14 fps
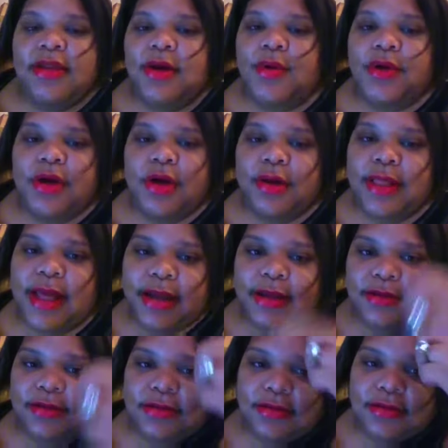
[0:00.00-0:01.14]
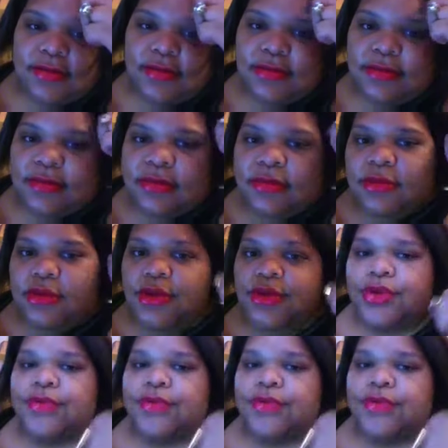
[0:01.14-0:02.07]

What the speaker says: there were no lights. No